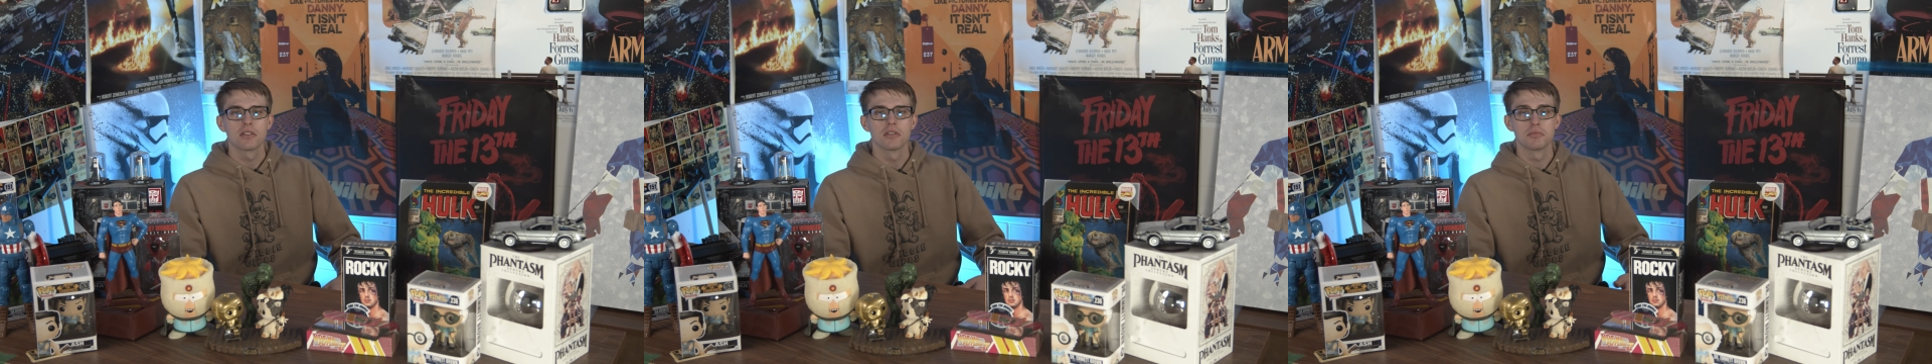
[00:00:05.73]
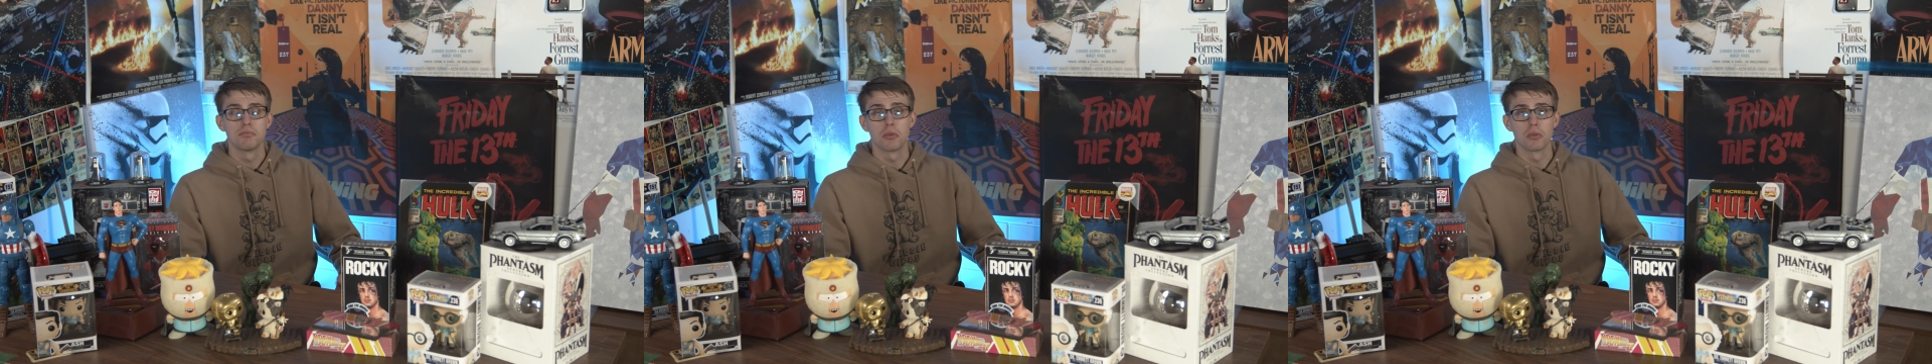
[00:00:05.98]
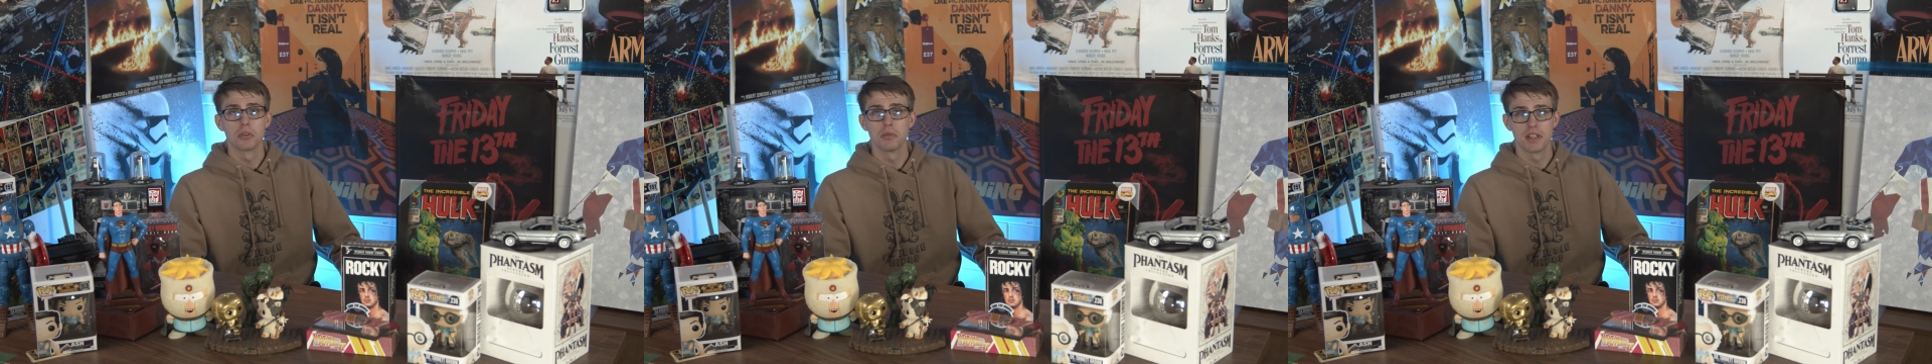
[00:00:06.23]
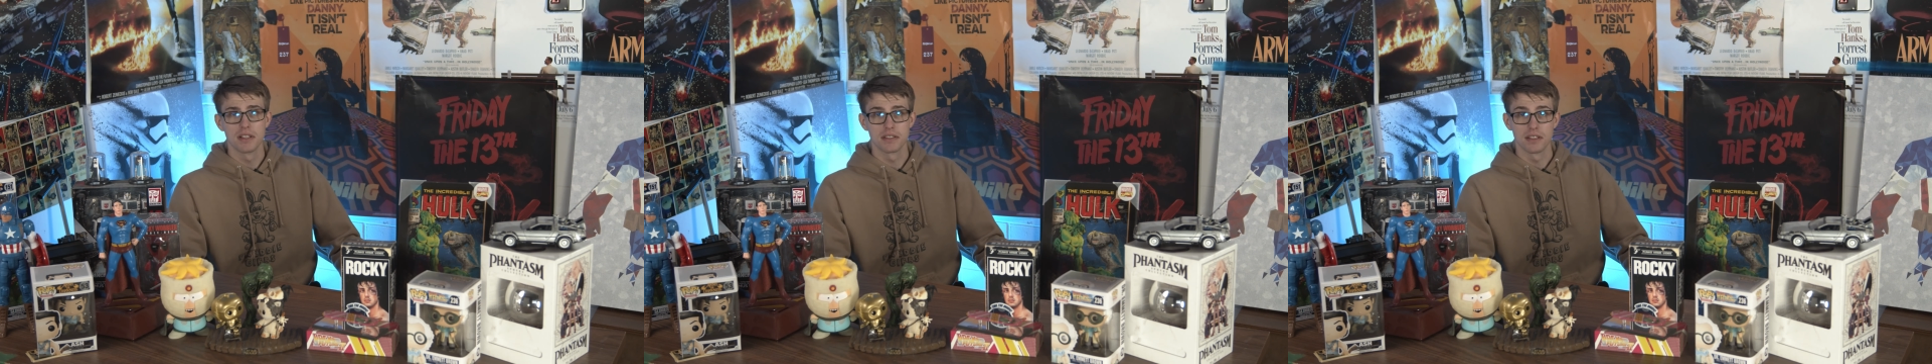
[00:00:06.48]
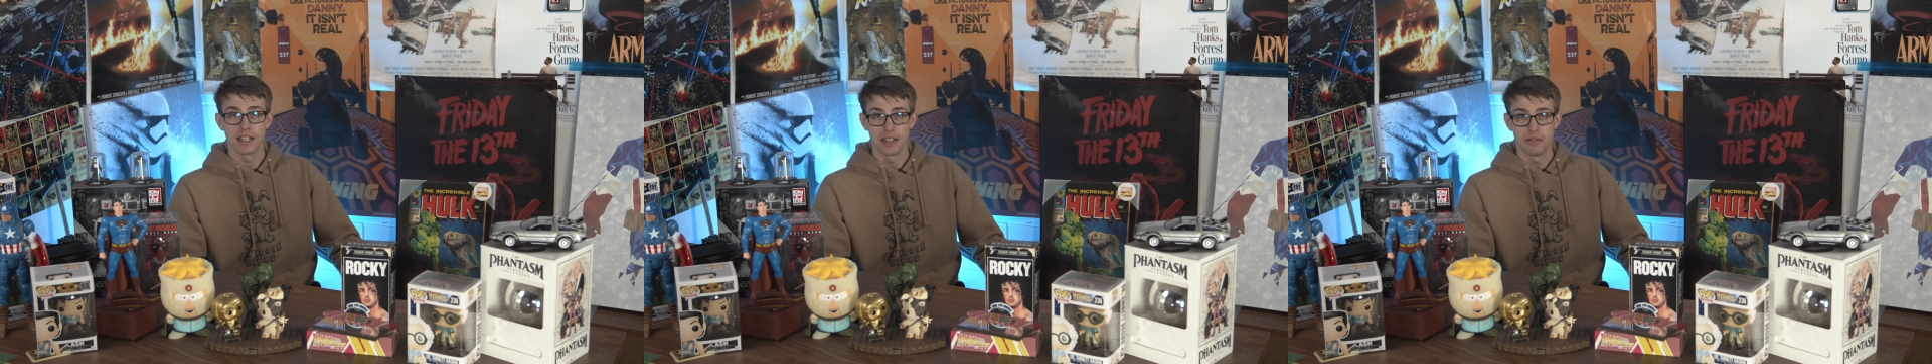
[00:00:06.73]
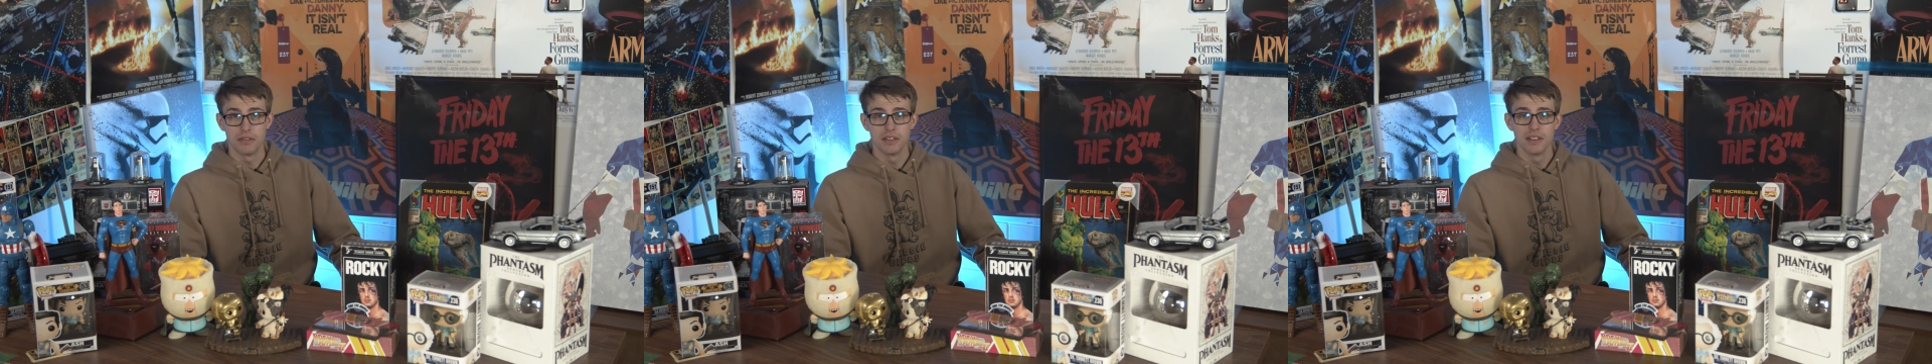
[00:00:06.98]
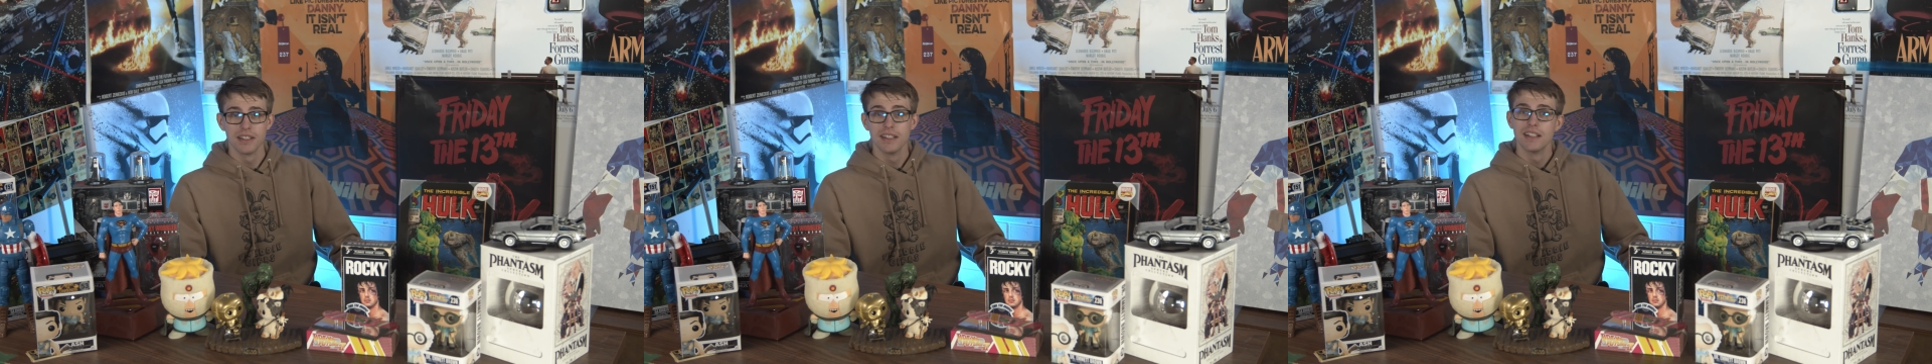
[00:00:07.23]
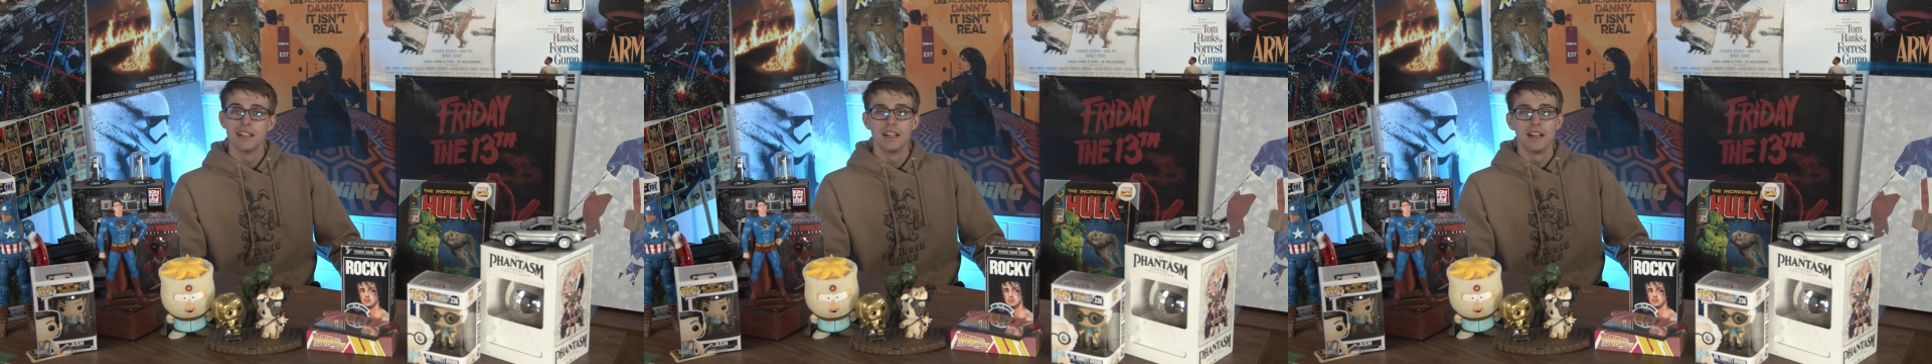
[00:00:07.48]
grows bored with his life.
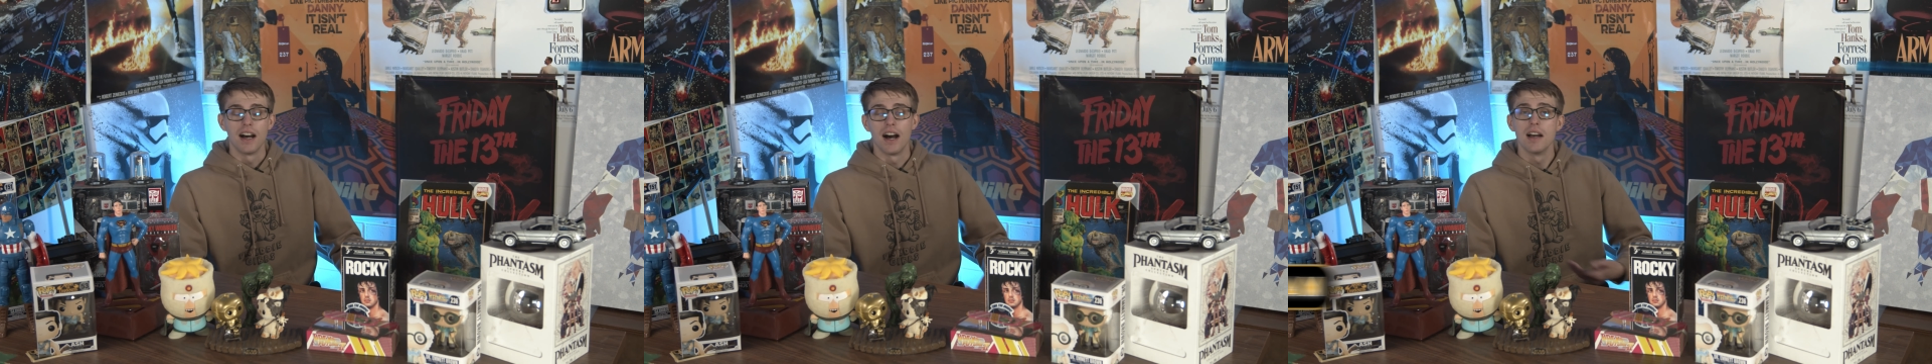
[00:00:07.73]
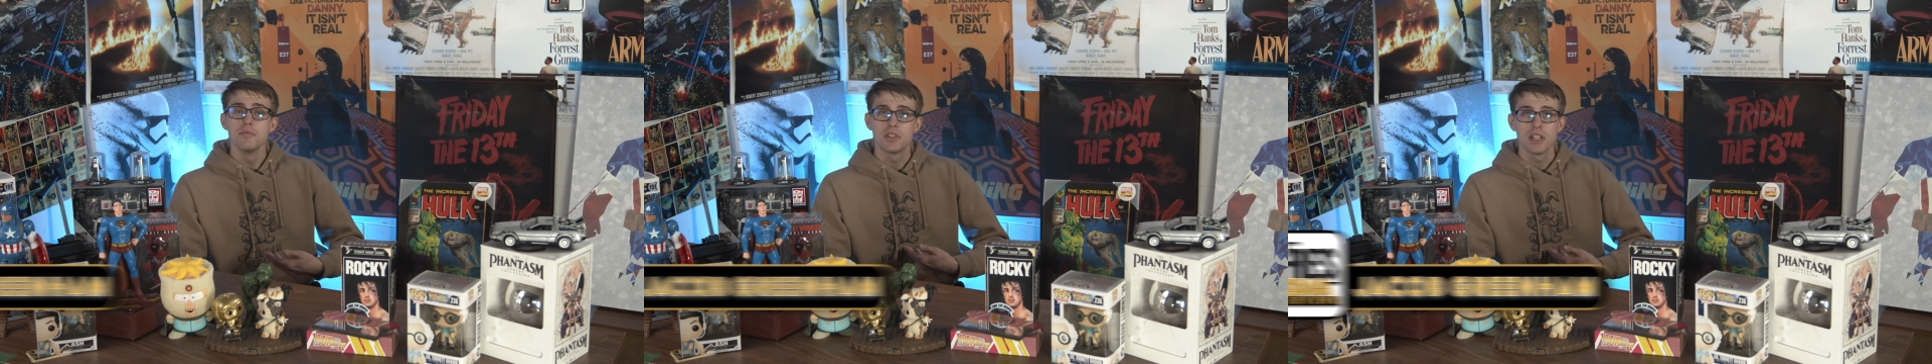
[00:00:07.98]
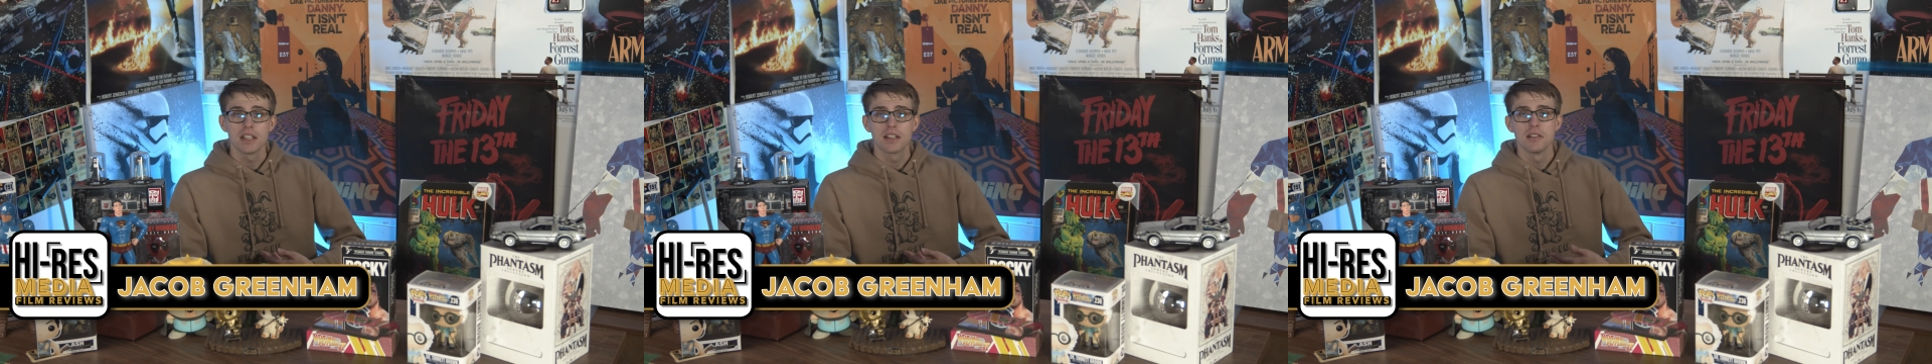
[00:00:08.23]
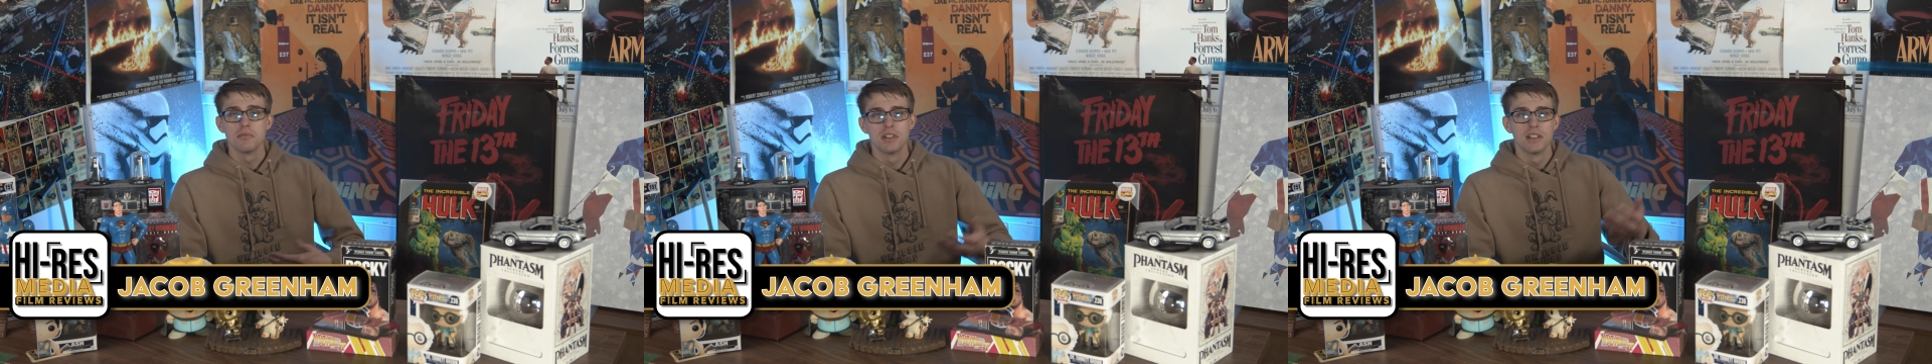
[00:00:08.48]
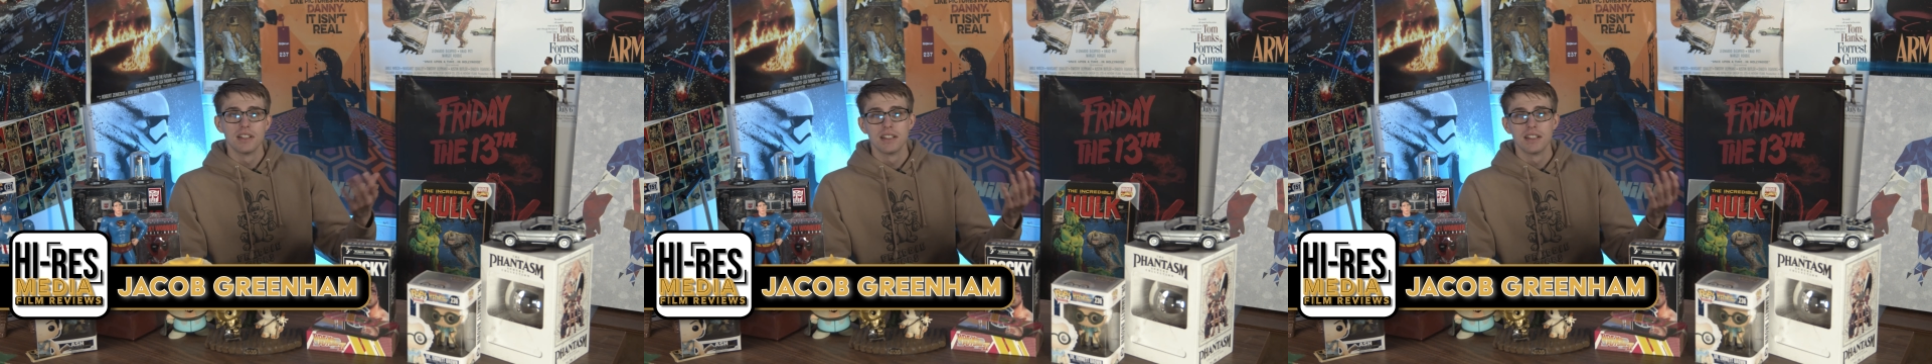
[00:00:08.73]
I'm Jacob,